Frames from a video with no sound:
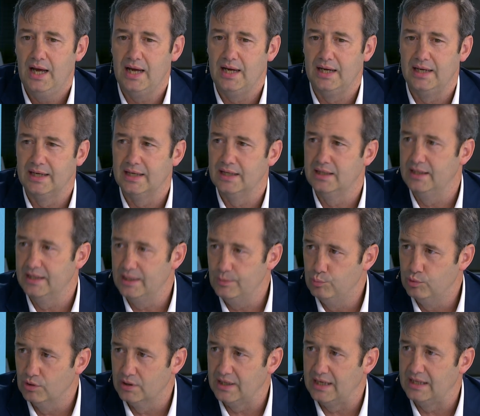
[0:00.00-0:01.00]
uh,
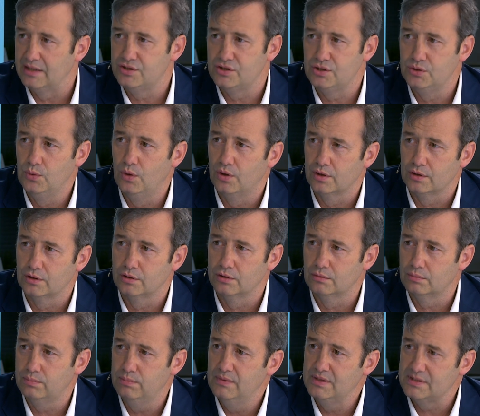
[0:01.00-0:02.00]
Libra and to other
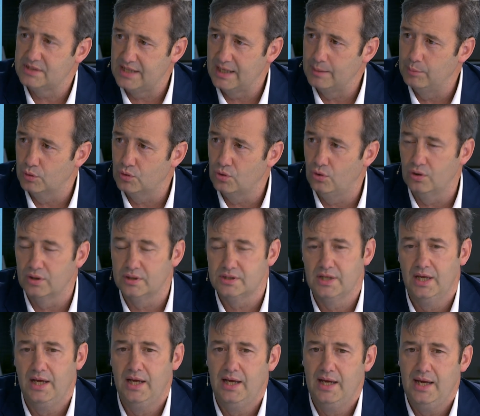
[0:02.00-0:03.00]
stable coins,
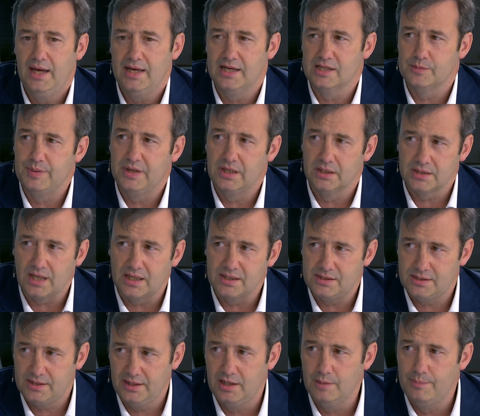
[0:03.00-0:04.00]
is because I
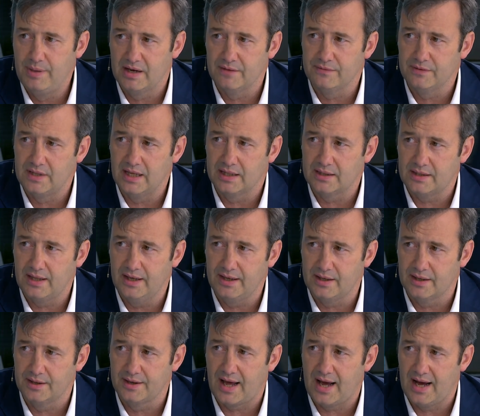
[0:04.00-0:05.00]
see the benefit that they
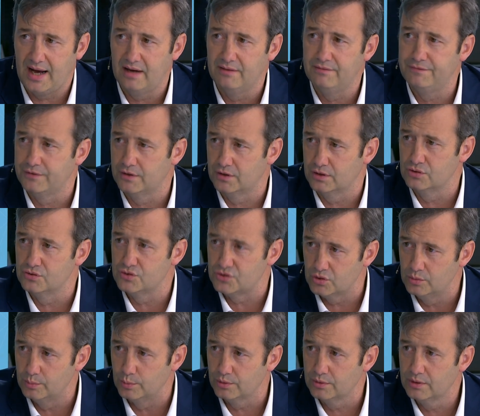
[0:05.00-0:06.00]
can have for the
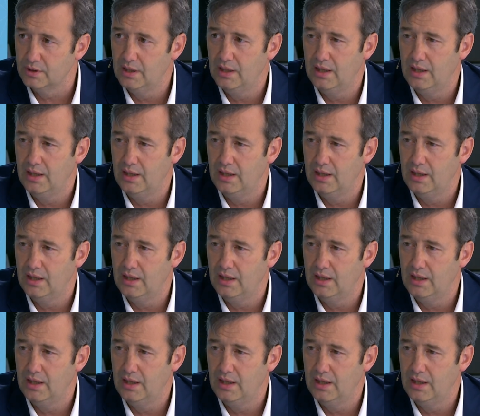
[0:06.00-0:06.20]
consumer.